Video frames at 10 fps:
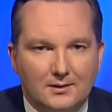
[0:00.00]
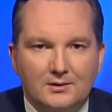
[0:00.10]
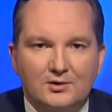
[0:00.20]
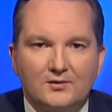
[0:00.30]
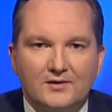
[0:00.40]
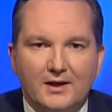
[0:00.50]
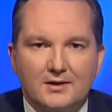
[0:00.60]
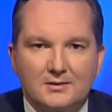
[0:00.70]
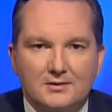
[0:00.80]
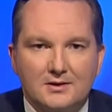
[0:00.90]
In
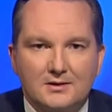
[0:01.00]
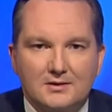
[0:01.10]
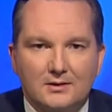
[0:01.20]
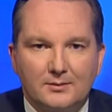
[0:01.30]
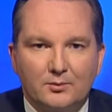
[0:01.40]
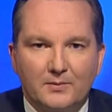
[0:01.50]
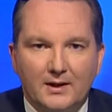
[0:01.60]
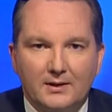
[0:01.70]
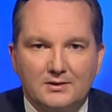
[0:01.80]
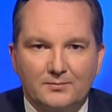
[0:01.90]
2006, the Liberal
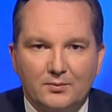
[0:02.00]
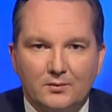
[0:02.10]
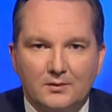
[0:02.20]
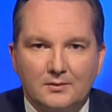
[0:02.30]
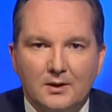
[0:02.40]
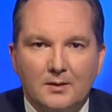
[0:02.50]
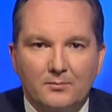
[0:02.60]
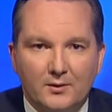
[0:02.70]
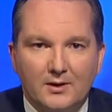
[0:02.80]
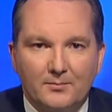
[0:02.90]
Party supported
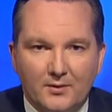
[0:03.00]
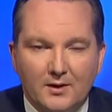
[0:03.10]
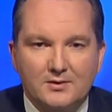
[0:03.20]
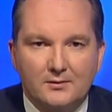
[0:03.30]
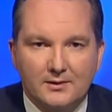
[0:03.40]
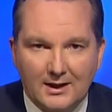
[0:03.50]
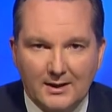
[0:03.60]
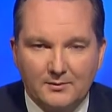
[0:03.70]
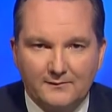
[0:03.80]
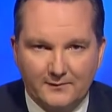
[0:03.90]
putting a price on
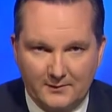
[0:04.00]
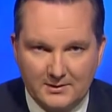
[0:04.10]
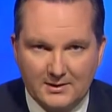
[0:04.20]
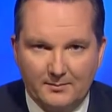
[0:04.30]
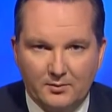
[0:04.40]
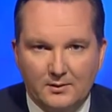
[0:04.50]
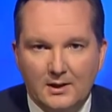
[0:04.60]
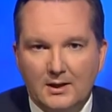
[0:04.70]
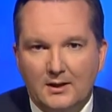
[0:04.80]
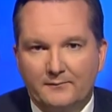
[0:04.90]
carbon, for example.
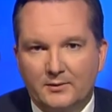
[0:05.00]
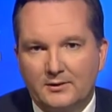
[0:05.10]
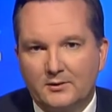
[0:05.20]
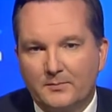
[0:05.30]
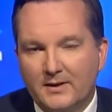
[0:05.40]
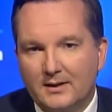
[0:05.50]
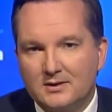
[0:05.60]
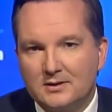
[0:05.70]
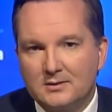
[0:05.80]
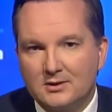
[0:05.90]
If political
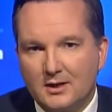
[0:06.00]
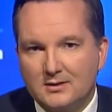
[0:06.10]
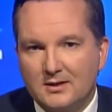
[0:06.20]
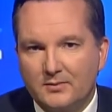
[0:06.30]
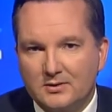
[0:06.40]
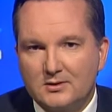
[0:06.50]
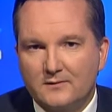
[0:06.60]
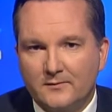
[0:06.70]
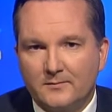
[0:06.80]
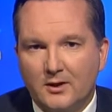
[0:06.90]
parties didn't change their
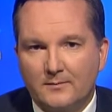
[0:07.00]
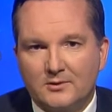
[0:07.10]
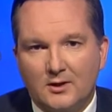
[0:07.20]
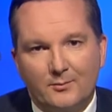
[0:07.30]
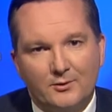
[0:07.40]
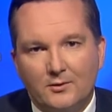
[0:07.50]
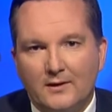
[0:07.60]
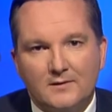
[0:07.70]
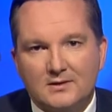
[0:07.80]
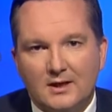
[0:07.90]
position from time to time, we'd all
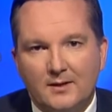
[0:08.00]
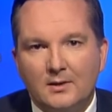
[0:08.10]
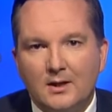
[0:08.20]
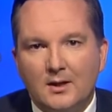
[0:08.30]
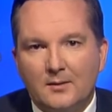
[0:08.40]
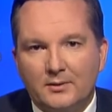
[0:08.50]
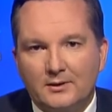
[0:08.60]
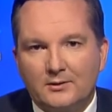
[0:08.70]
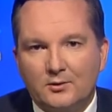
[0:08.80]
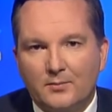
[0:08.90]
have the same
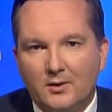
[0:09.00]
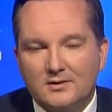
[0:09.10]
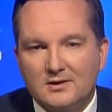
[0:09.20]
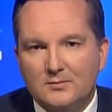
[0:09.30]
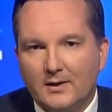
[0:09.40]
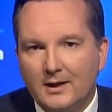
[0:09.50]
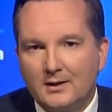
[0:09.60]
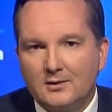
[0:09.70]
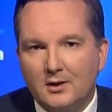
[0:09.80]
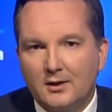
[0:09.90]
political policies we
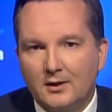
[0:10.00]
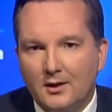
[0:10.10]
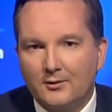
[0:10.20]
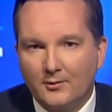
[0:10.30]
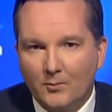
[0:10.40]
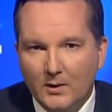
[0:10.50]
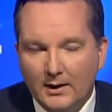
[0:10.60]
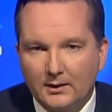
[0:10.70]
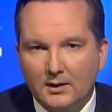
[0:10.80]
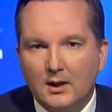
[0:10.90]
had in
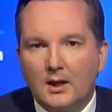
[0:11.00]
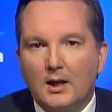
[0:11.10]
1901.